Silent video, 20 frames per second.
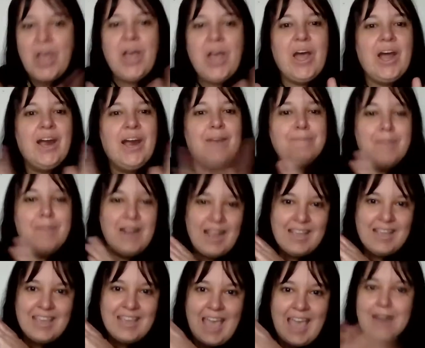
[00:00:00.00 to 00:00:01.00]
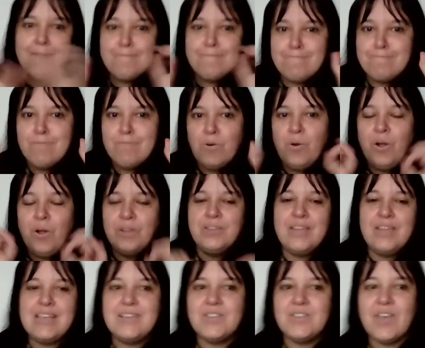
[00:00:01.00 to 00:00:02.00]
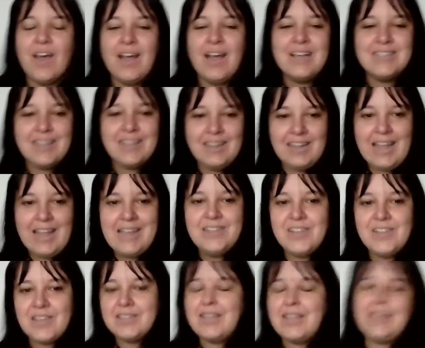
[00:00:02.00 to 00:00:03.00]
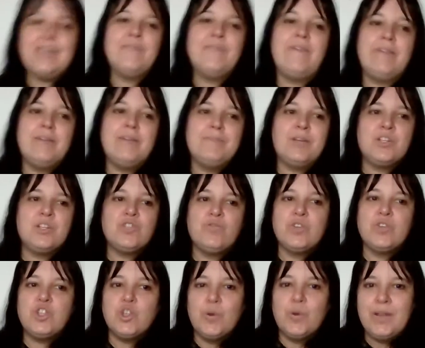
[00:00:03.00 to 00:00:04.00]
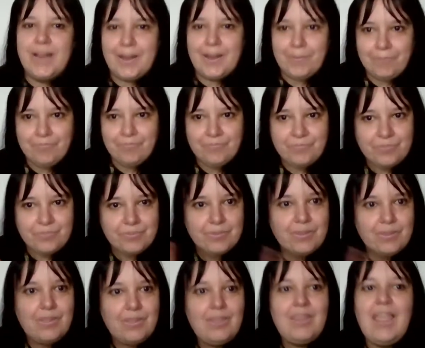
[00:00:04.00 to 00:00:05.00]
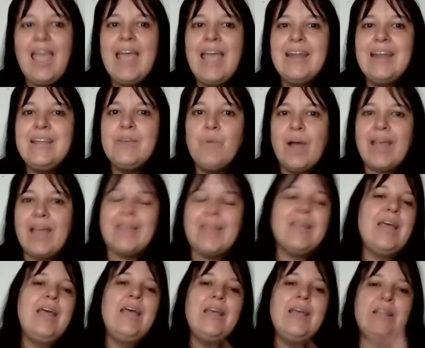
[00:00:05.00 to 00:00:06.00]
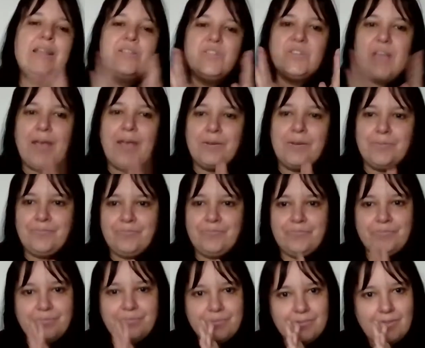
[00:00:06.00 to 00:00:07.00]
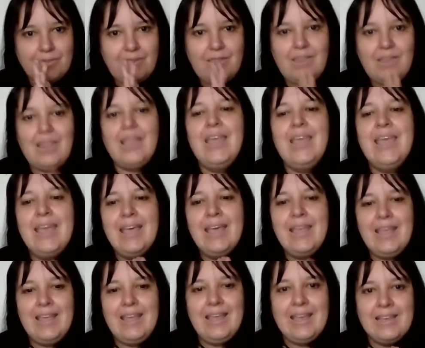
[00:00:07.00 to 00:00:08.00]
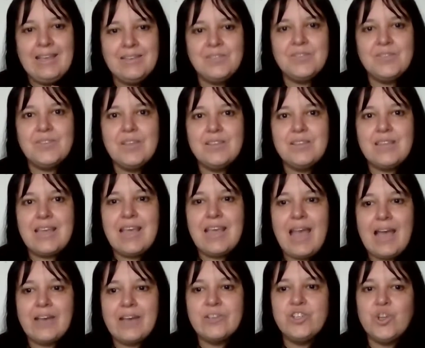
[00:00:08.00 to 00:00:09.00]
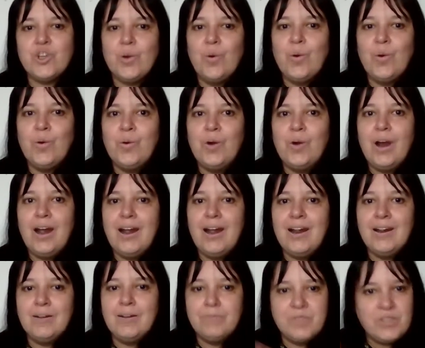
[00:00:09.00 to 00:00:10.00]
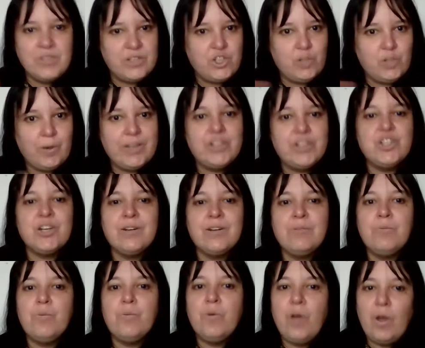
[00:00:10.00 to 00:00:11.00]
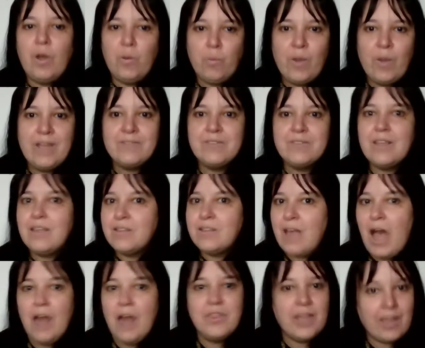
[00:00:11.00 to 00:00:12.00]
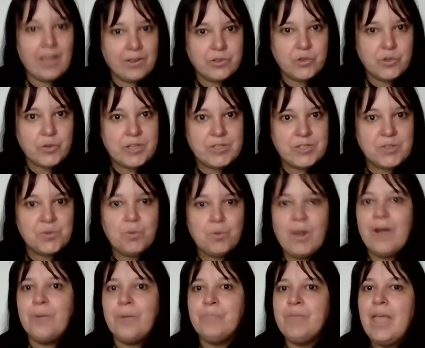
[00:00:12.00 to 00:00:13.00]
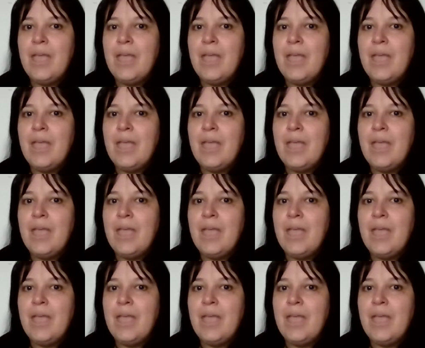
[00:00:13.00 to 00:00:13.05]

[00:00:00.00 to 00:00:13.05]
But again, more on these guys later. Thank you very much for joining. Anyway, so here is the actual situation with other countries as well.